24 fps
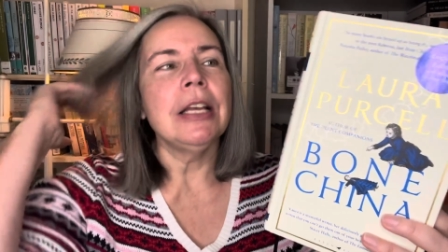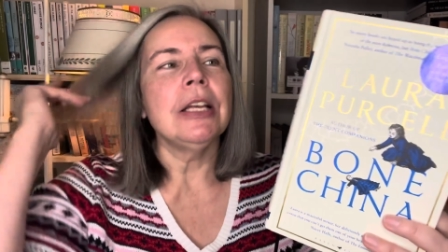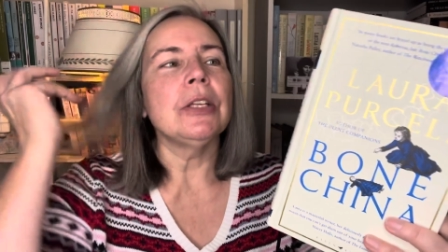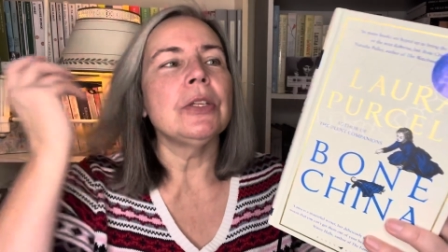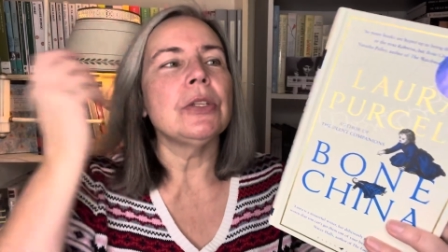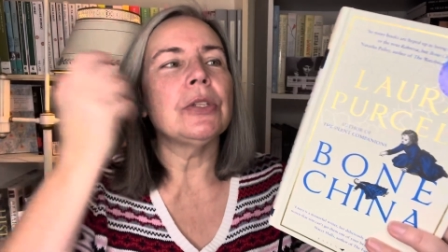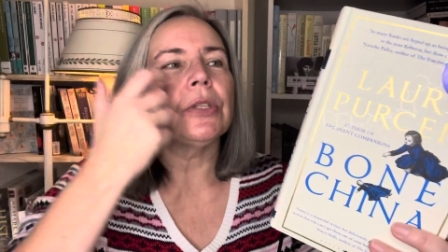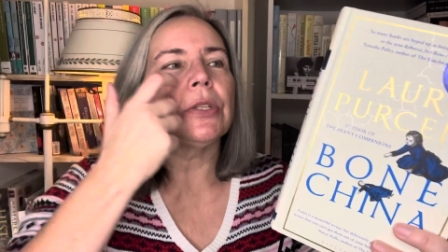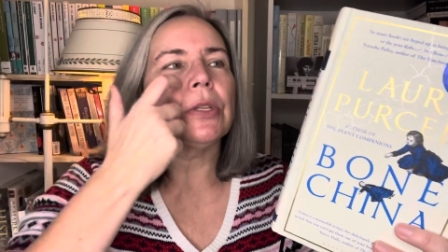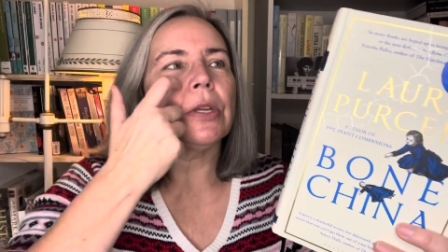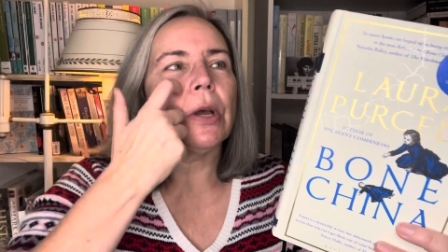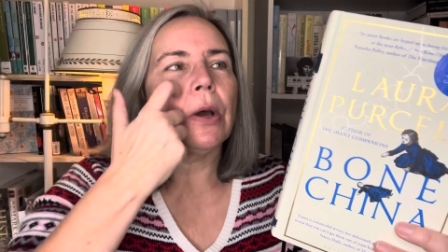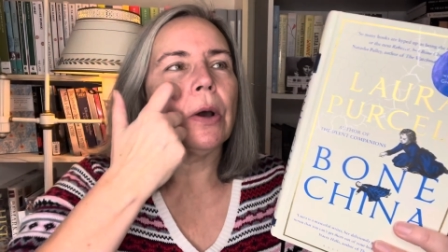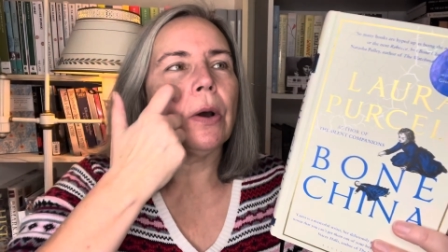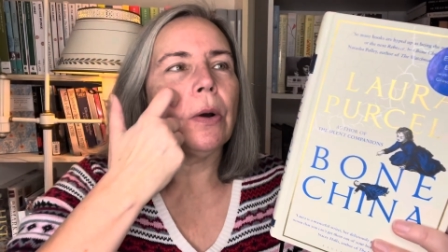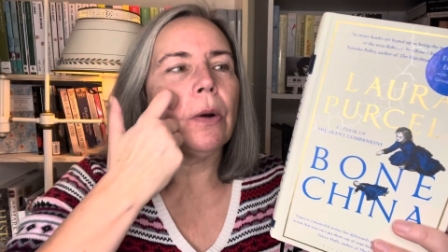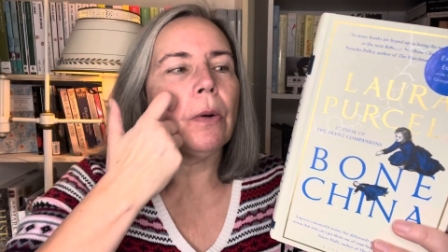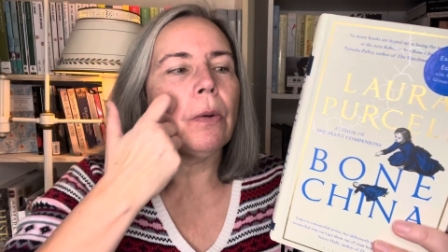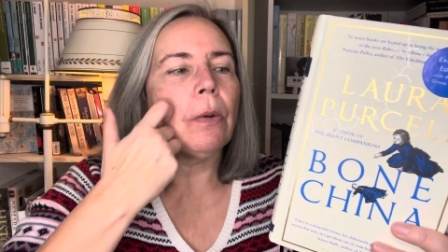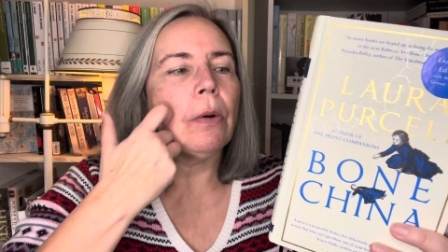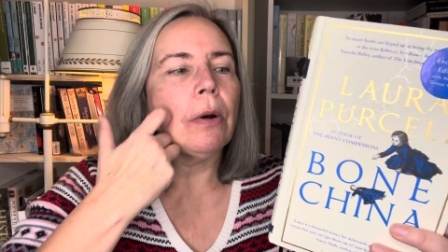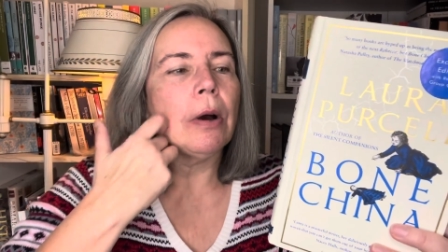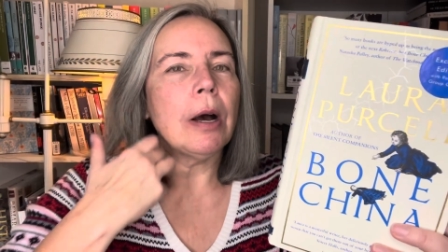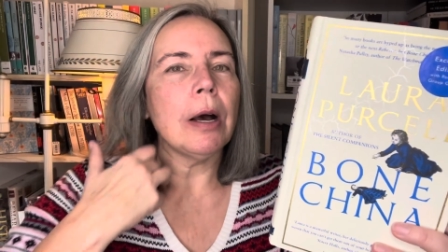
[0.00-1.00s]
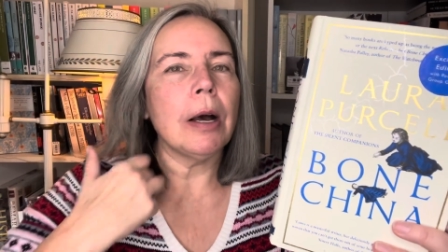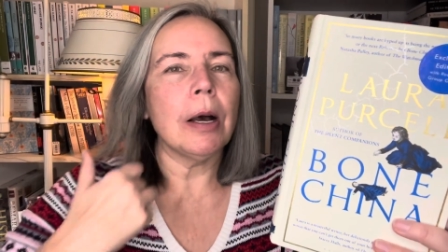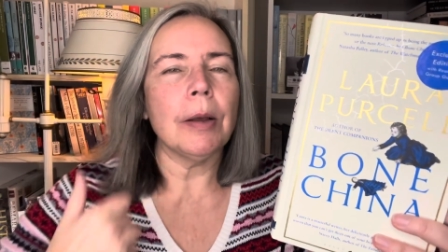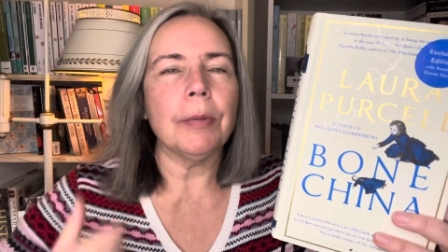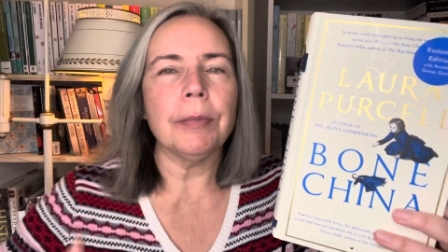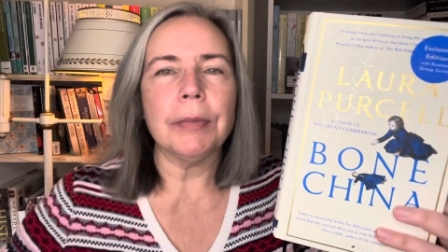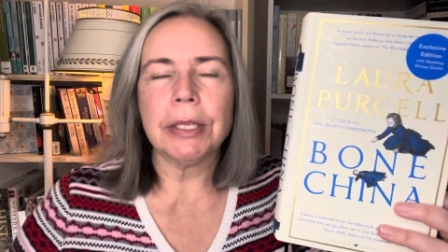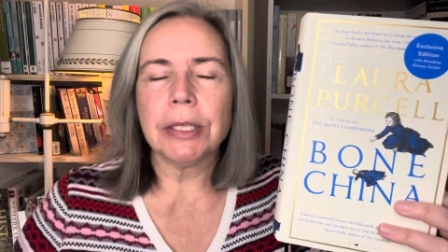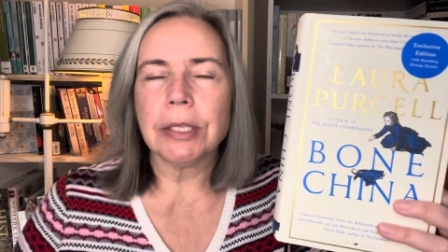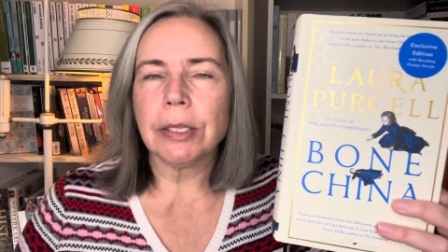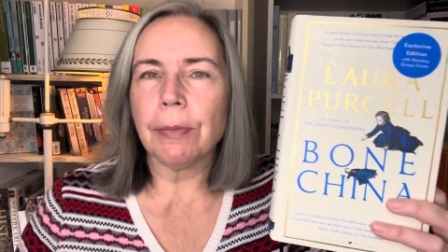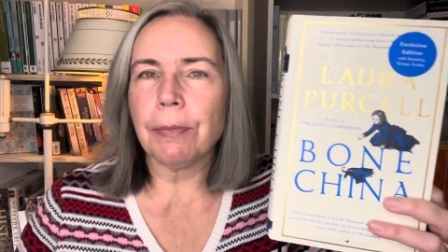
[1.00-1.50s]
So
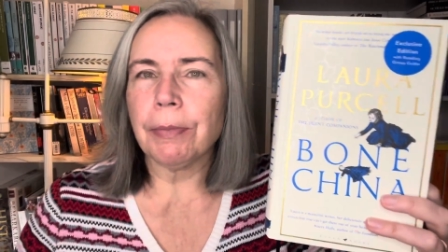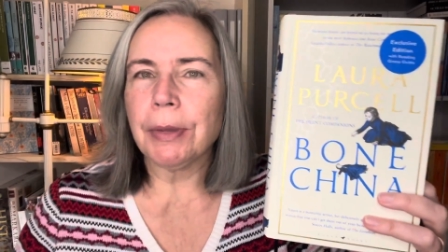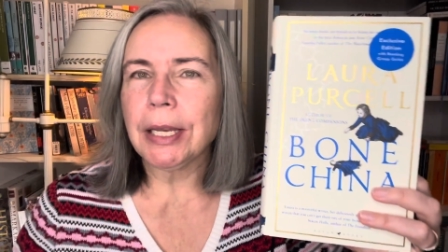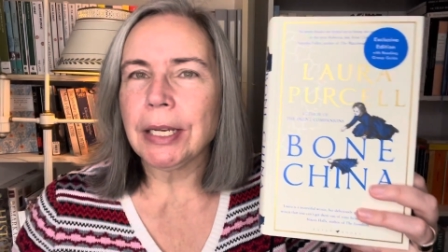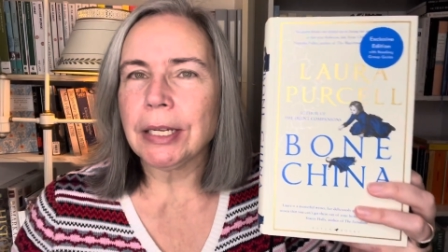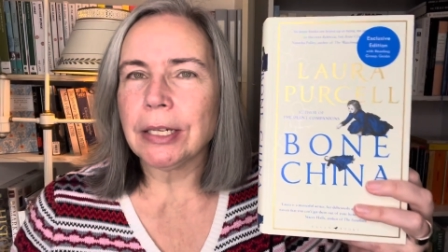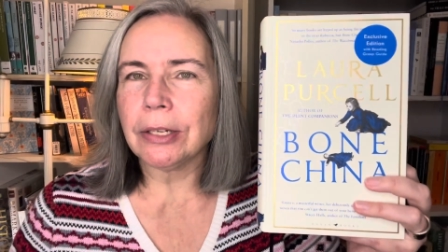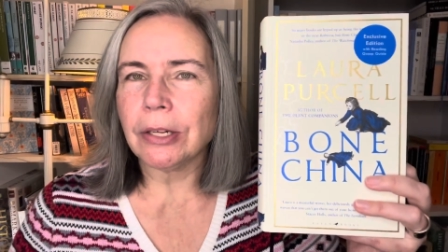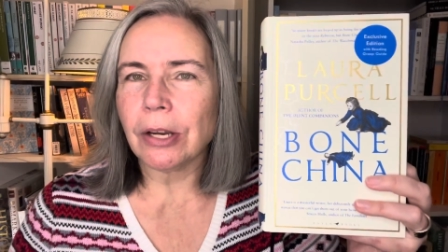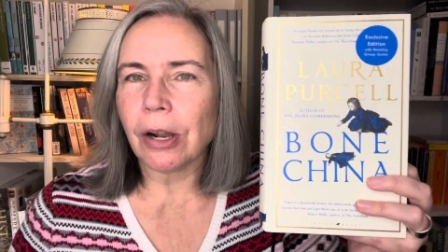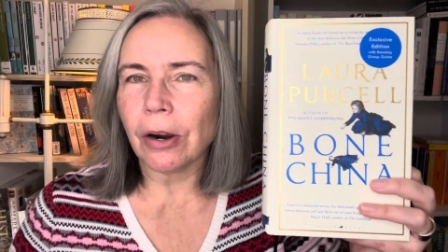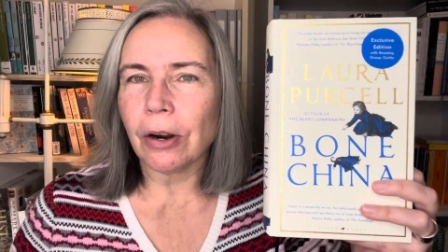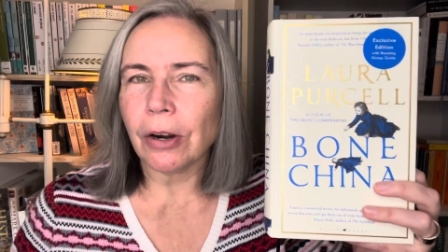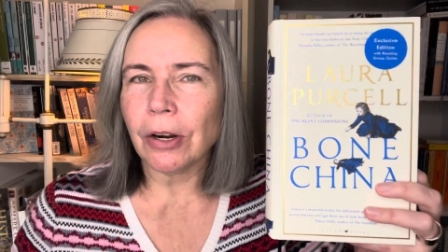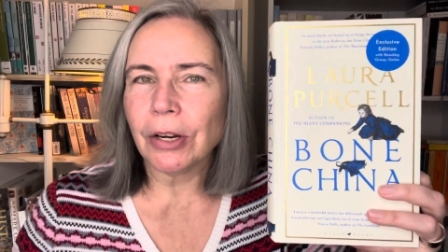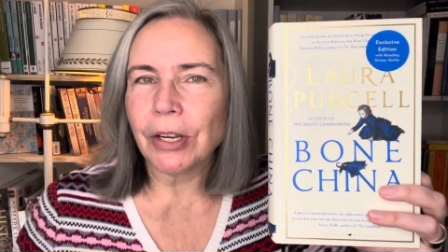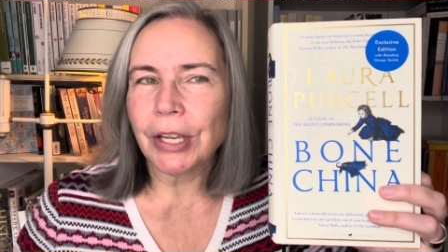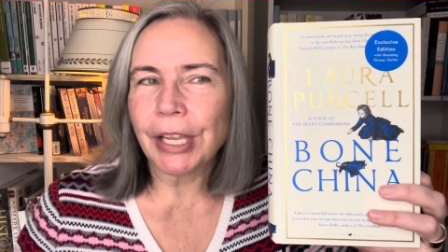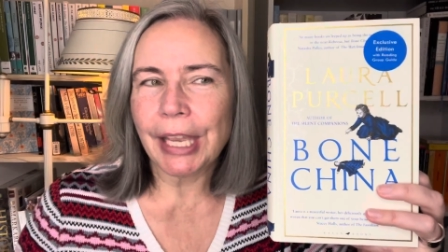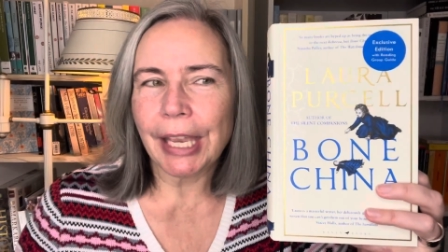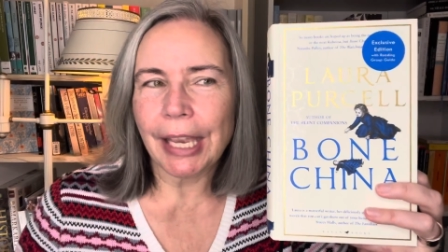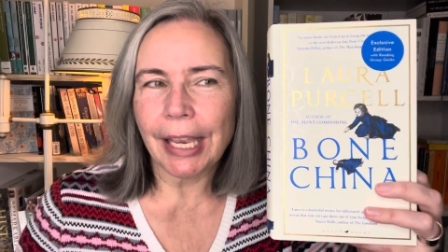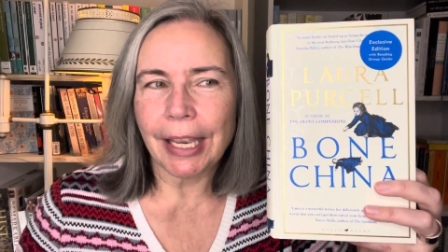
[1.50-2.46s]
um, it's a bit dark